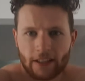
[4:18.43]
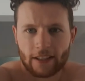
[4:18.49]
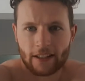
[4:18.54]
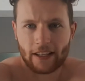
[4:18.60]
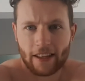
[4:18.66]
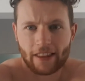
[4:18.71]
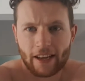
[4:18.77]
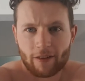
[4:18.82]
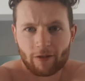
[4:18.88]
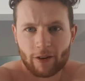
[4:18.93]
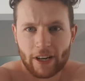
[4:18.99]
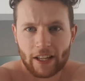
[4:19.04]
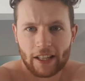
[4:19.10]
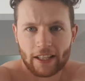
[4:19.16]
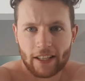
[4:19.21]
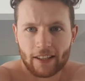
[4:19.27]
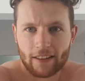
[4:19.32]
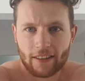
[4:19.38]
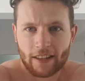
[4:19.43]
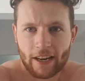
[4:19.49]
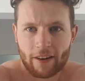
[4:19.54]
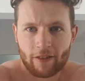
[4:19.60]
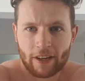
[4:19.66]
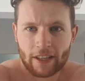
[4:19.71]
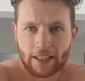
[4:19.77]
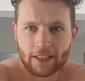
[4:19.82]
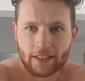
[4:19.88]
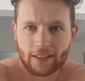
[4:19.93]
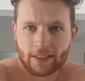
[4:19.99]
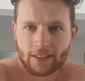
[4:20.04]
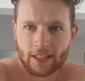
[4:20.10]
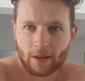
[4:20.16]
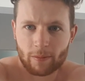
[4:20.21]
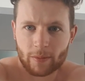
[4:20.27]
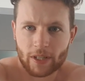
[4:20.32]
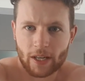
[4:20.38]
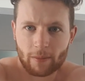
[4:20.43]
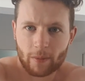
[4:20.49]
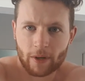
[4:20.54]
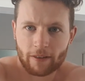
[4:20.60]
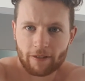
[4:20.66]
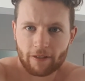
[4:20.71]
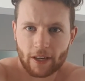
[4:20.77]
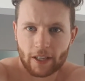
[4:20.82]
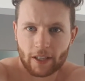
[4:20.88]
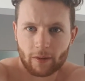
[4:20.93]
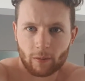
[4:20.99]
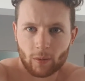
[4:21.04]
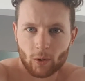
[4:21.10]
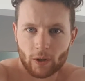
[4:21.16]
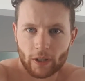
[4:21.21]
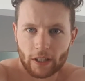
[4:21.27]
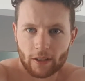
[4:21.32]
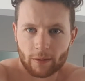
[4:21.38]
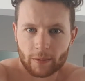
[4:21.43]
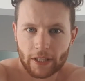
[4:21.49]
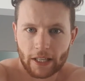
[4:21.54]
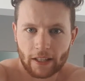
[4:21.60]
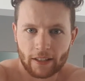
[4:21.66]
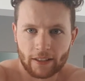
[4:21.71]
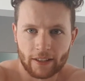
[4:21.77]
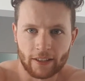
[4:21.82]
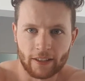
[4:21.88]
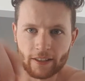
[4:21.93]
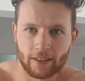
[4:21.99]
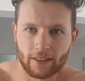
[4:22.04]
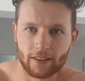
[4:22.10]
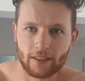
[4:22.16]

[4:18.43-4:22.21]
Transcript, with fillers: Yeah, that really, that really sums up my fucking morning, I'm telling you.